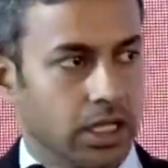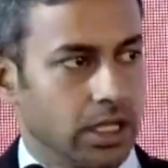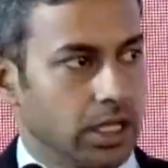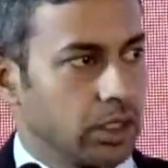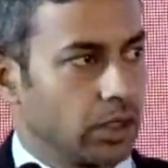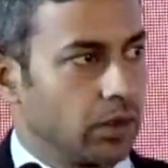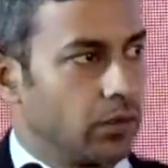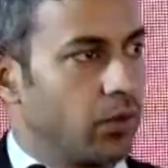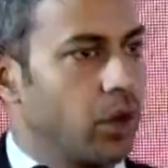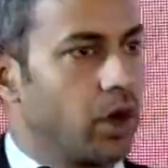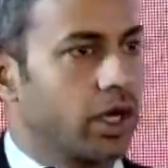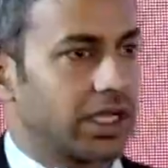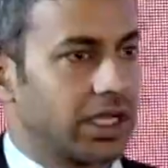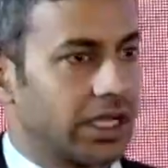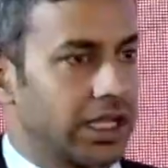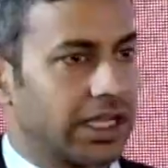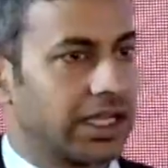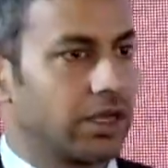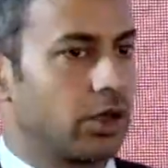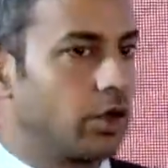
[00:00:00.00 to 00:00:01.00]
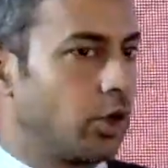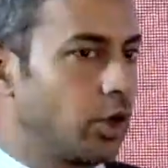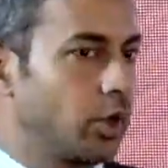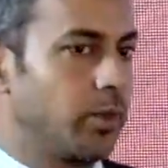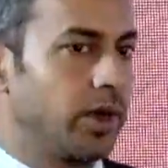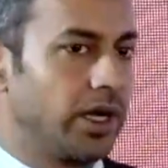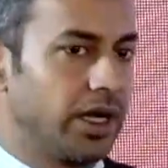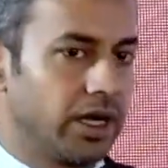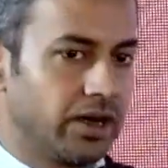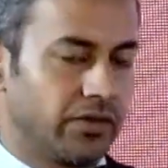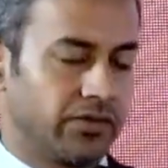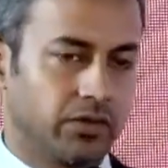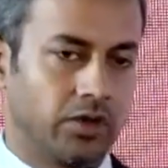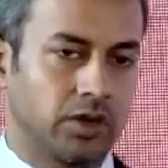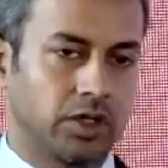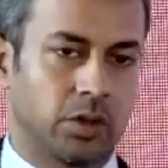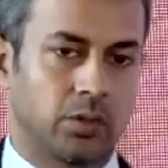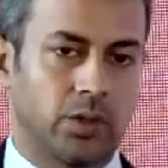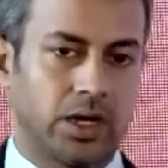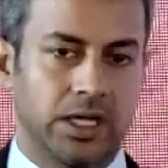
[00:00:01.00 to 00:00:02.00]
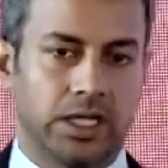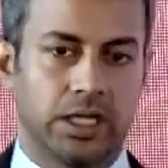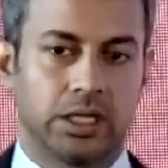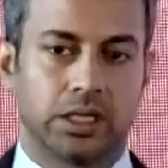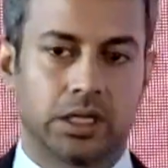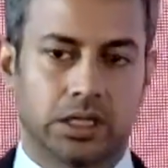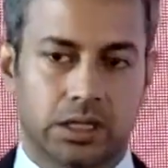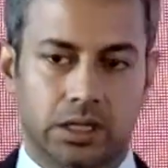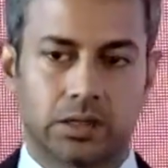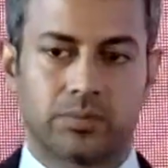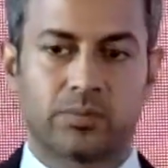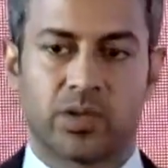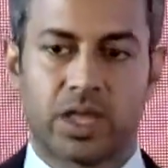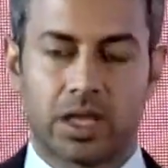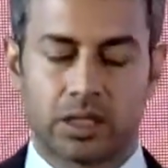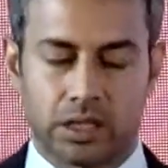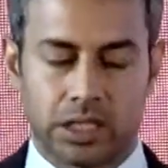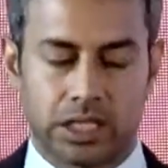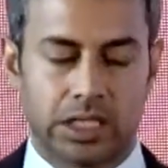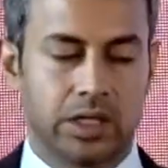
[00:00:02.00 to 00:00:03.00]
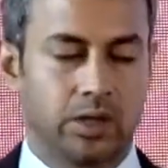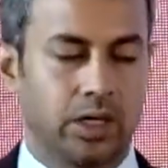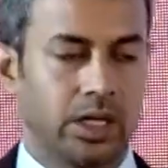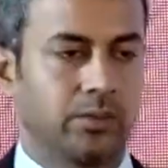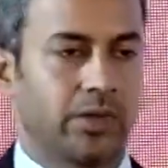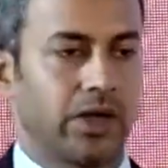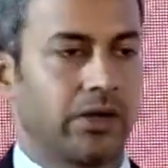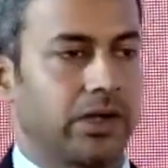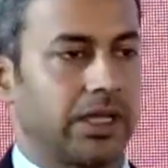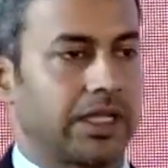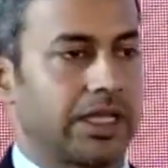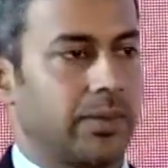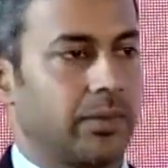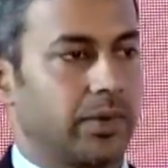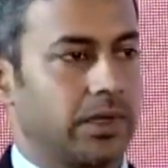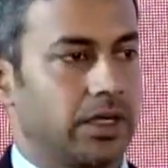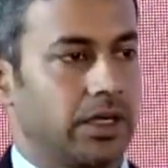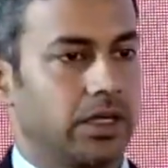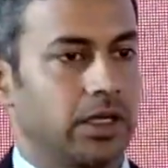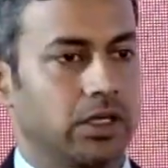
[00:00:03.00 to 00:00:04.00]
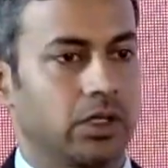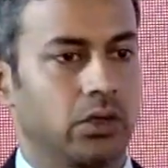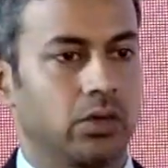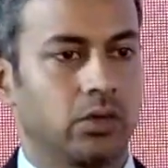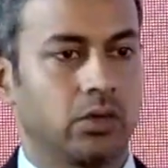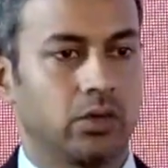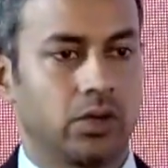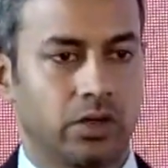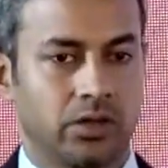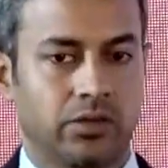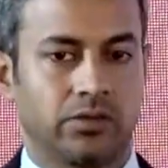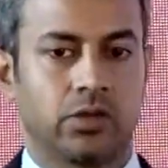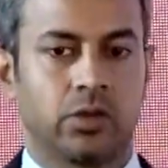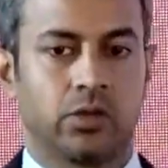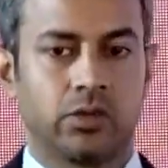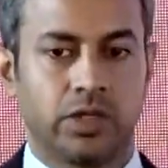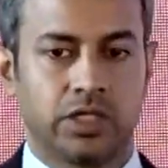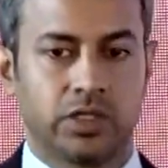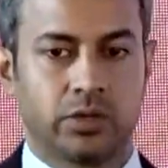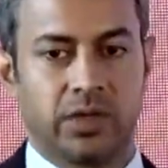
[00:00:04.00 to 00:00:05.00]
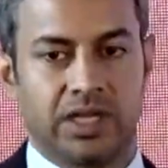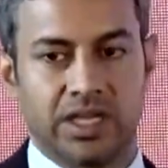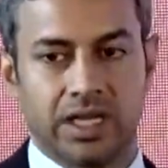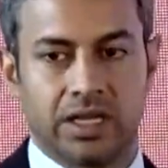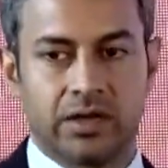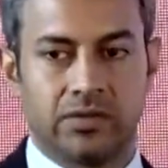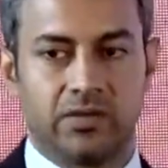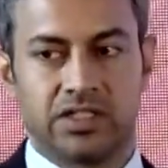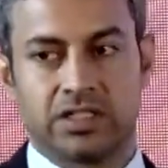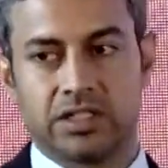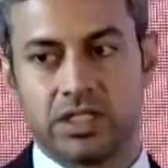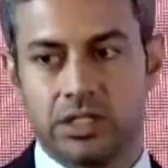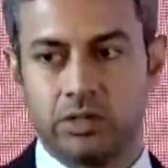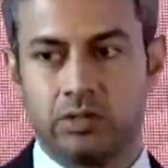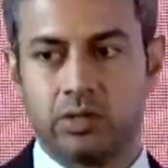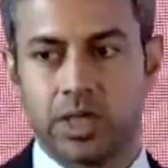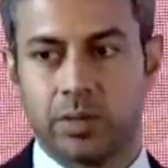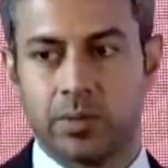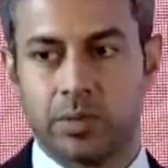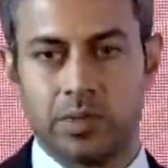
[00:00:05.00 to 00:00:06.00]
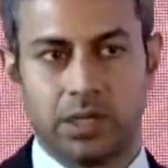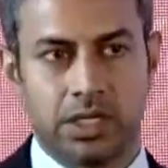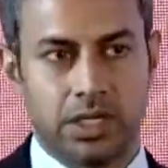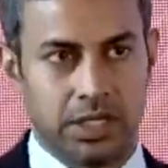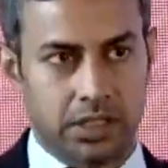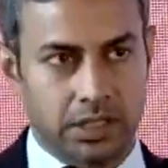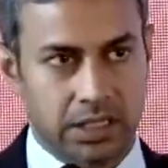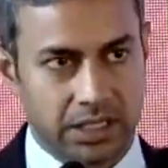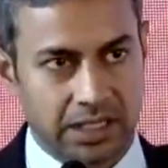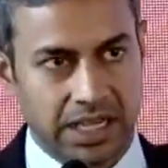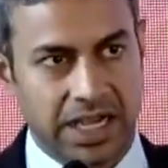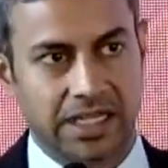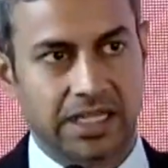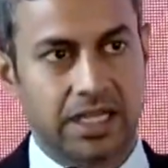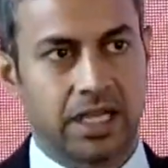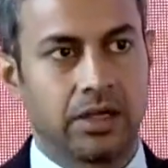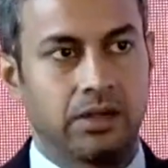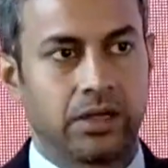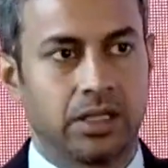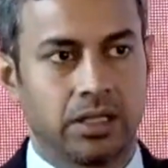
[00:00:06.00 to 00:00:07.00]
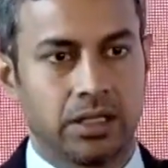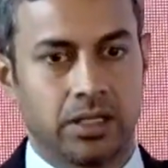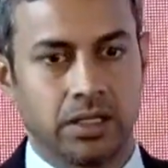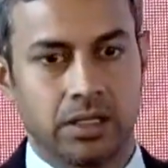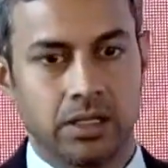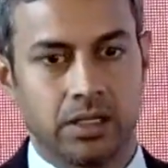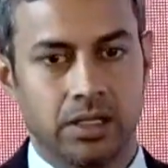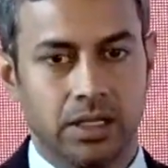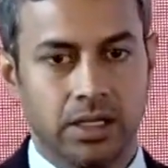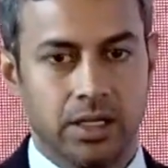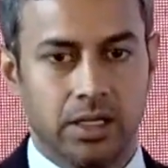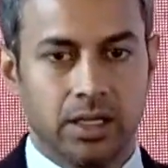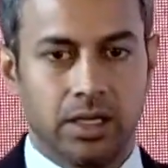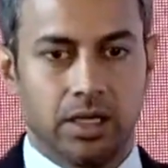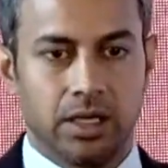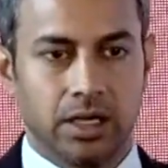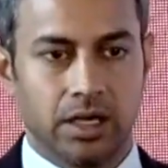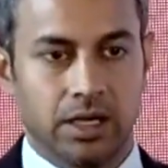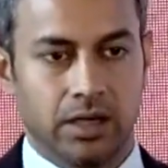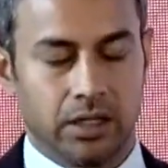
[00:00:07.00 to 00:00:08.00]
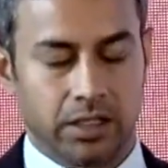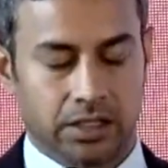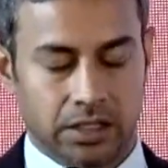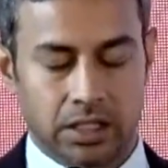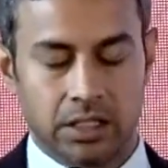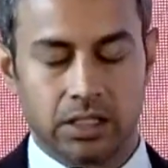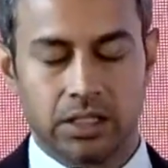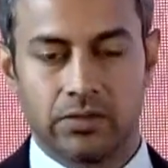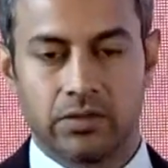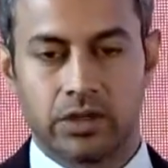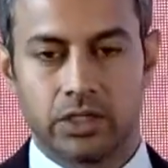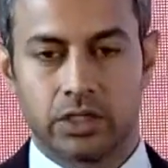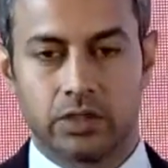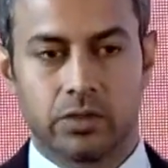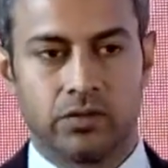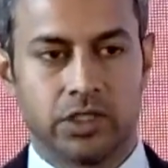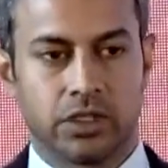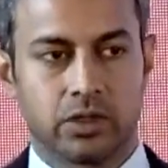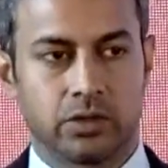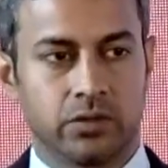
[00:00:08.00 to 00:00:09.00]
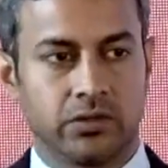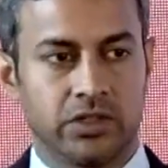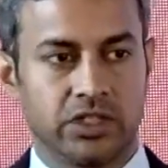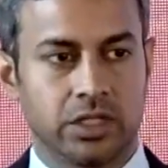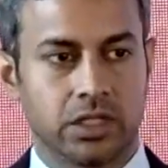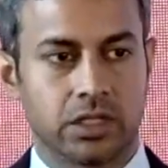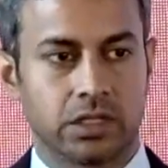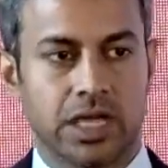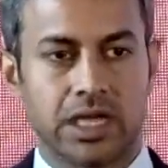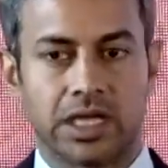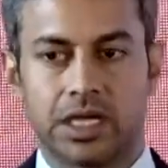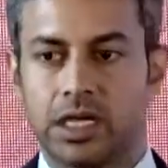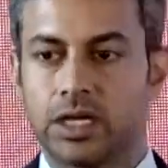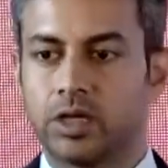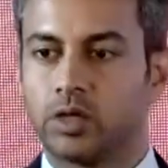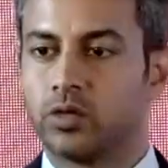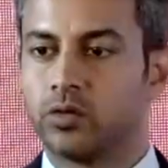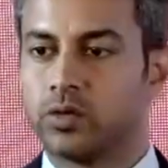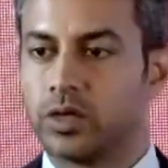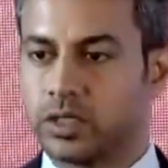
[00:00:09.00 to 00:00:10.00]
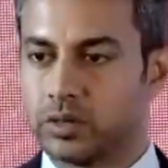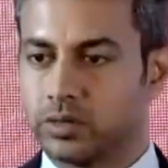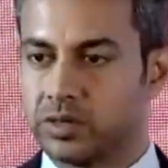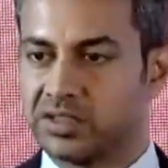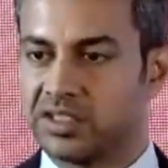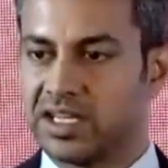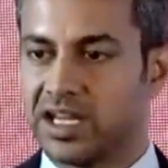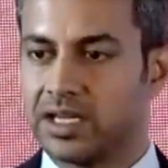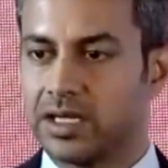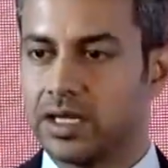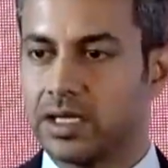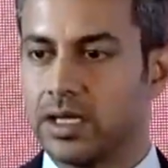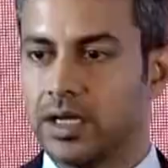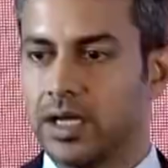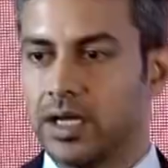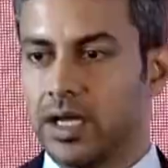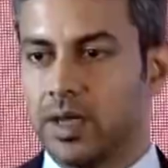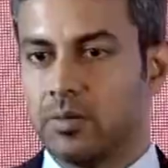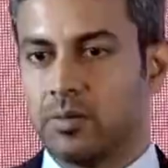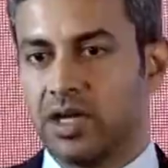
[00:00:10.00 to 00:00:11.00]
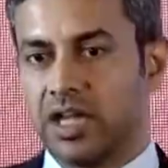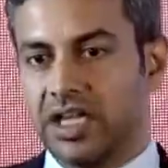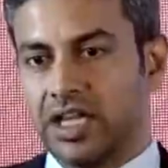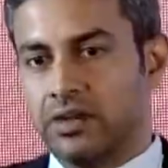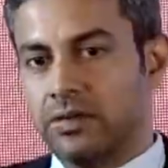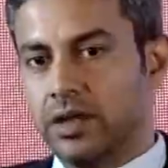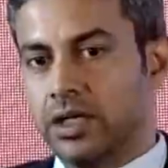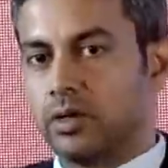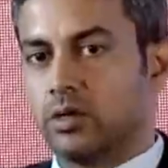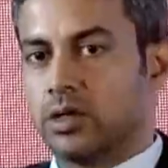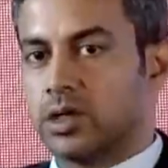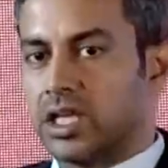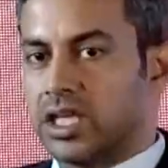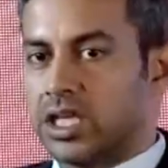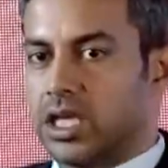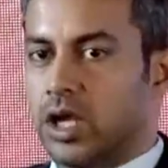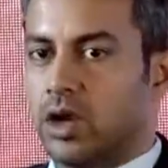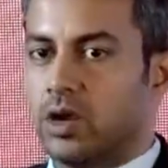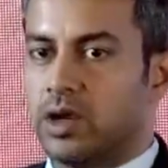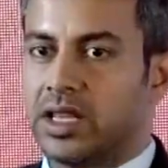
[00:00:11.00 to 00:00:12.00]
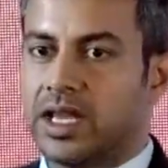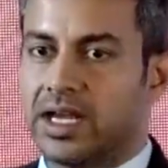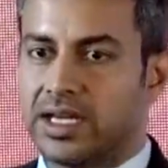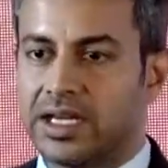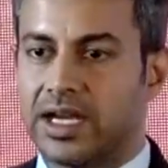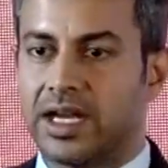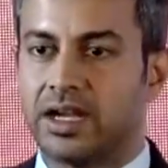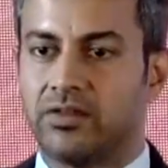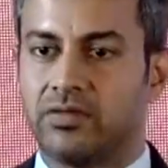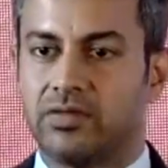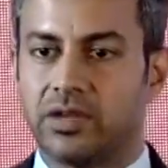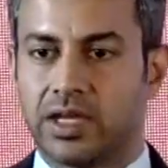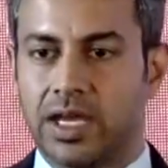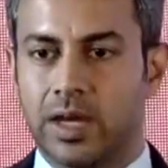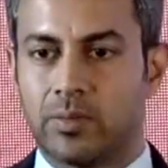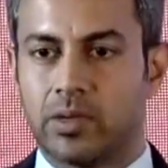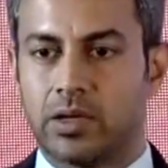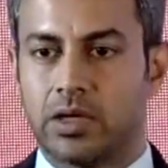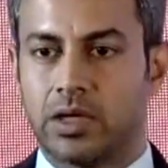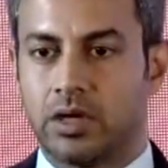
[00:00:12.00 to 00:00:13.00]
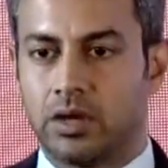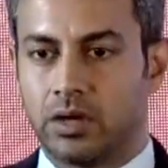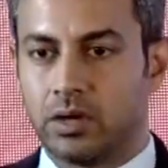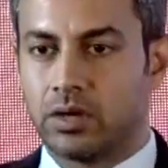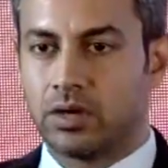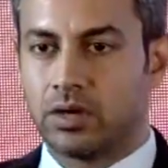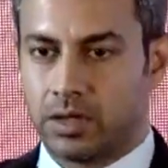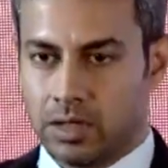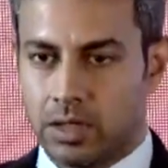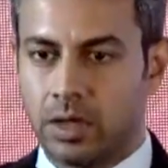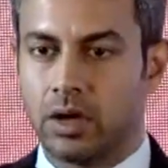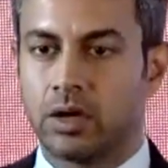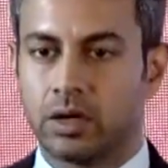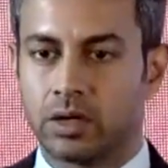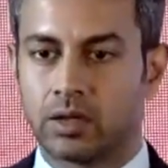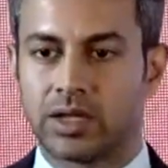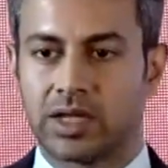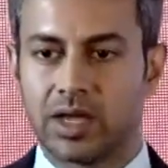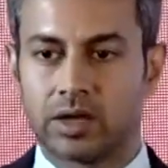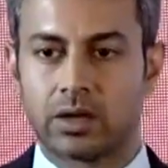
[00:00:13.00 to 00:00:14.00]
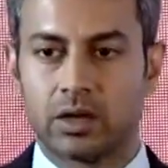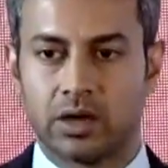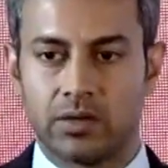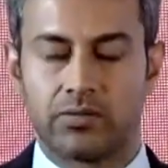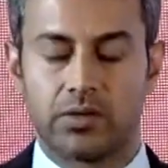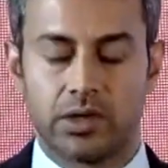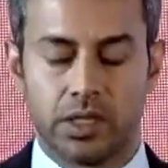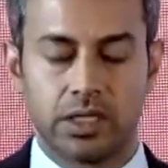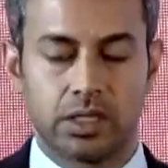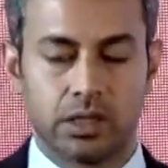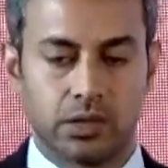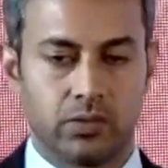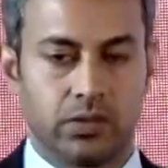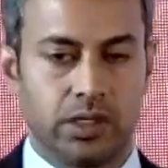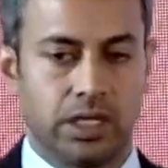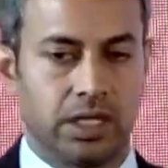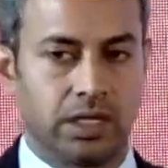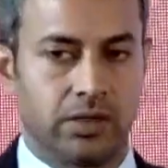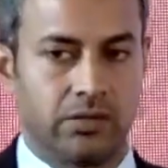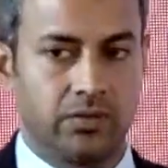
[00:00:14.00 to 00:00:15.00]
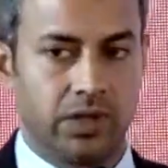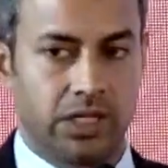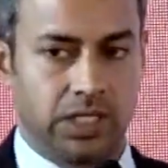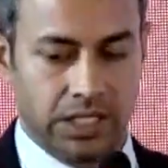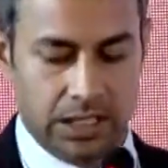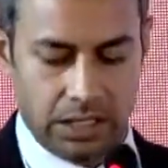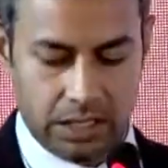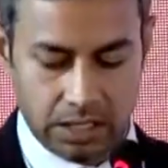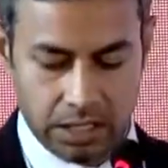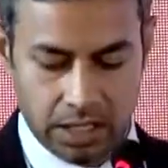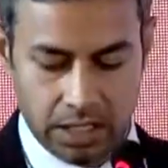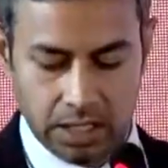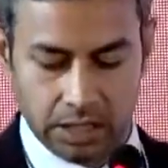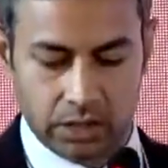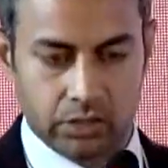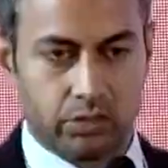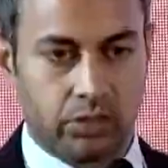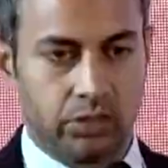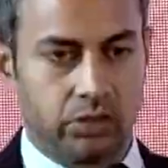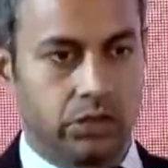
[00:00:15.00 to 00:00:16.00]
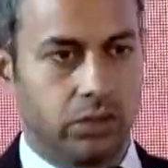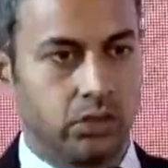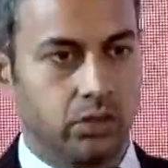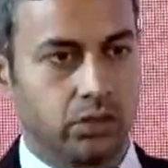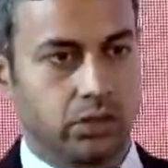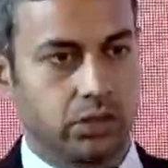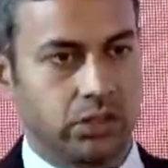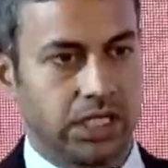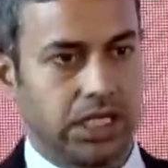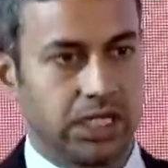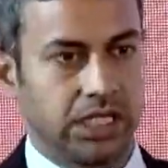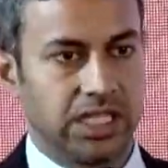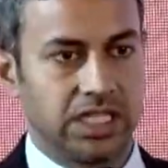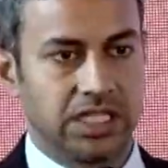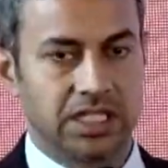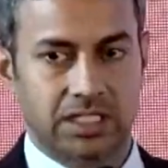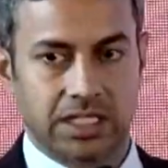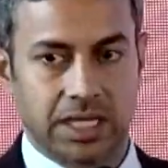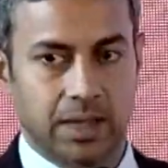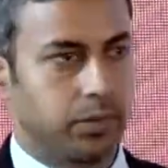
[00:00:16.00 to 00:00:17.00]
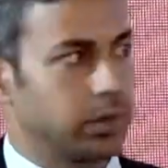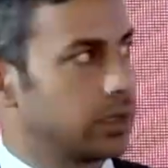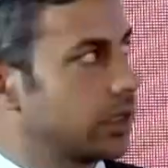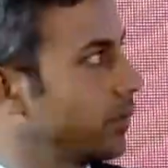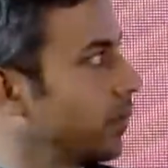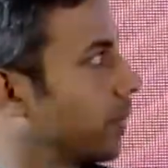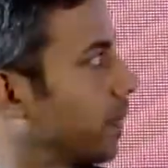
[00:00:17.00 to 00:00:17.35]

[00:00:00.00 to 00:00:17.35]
So what could be done? Of course, one is securing private capital through which we can invest in new capabilities, and that can run turn the vicious cycle into virtuous cycle. But even to secure that kind of a capital or confidence, we need to do three key steps.